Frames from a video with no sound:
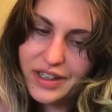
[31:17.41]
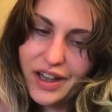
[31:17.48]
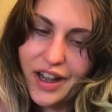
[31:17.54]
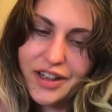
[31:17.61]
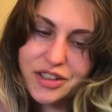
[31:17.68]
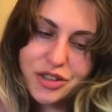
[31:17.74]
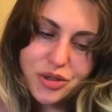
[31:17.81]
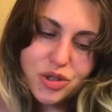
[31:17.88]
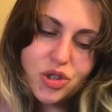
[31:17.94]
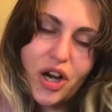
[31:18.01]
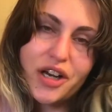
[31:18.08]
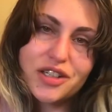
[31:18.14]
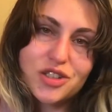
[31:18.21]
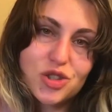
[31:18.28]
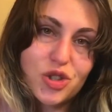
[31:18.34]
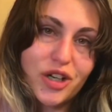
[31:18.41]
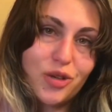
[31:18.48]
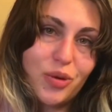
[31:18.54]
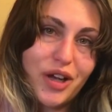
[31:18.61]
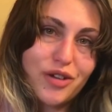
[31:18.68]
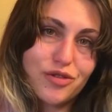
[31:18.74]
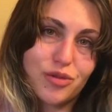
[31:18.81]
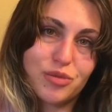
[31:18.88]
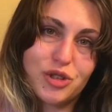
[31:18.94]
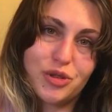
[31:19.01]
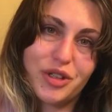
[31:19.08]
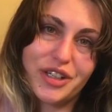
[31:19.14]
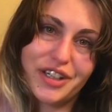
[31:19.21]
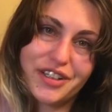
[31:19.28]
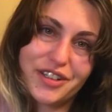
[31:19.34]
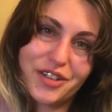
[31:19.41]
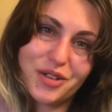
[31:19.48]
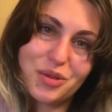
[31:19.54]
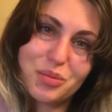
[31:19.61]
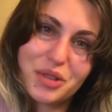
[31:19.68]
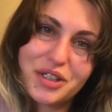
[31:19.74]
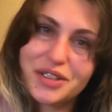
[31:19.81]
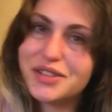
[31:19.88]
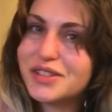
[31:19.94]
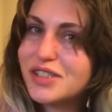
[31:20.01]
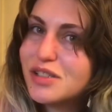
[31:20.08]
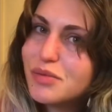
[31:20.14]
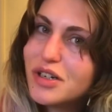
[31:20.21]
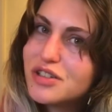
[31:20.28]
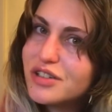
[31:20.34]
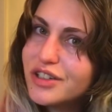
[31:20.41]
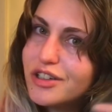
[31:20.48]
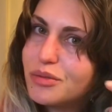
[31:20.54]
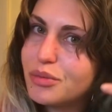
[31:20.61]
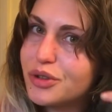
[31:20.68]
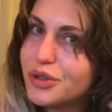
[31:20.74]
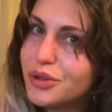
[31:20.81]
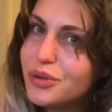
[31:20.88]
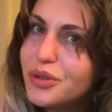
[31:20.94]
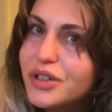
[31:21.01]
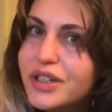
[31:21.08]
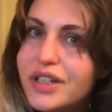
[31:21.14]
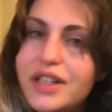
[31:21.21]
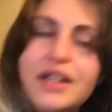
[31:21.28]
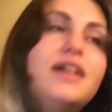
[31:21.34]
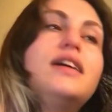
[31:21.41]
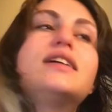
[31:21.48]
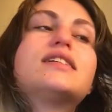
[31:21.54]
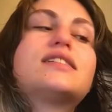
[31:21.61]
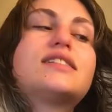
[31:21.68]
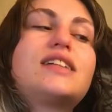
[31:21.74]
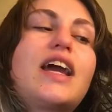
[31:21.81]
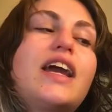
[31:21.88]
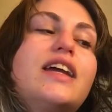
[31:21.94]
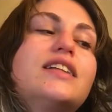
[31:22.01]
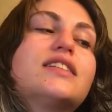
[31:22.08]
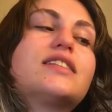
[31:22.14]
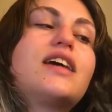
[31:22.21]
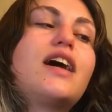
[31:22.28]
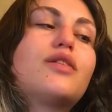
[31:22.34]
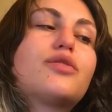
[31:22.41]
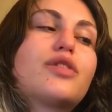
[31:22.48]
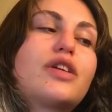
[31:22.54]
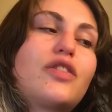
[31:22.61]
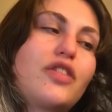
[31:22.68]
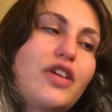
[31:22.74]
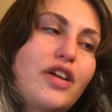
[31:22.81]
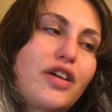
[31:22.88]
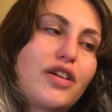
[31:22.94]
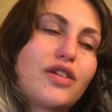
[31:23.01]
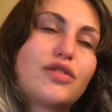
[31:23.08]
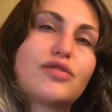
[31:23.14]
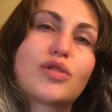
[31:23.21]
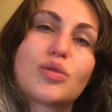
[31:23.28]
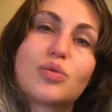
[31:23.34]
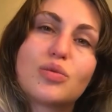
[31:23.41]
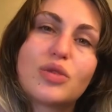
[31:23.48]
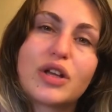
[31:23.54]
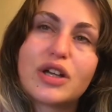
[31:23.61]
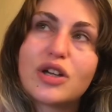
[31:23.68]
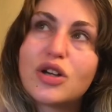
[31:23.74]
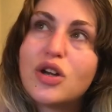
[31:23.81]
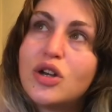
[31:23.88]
I do try to stray away from doing it though, because especially the blue stains everything for like